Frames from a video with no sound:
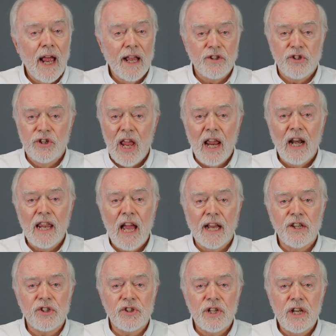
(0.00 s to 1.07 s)
as daily
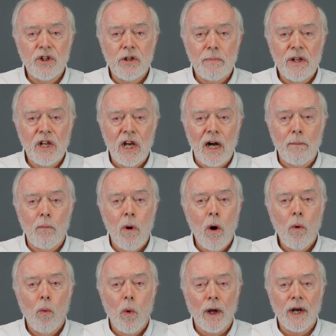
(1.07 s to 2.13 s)
I seek to become
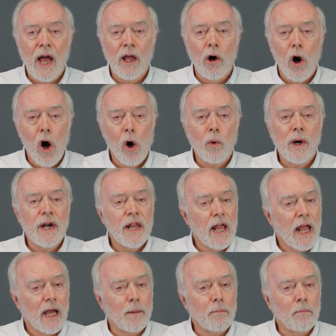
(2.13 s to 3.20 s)
what I
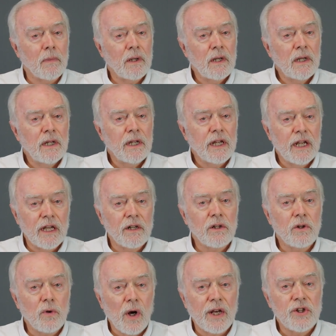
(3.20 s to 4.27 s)
already am
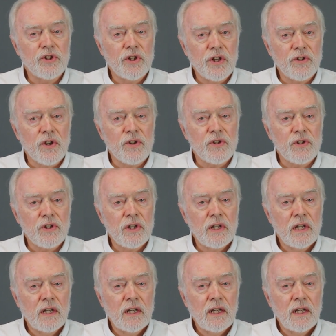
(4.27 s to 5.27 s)
in Christ Jesus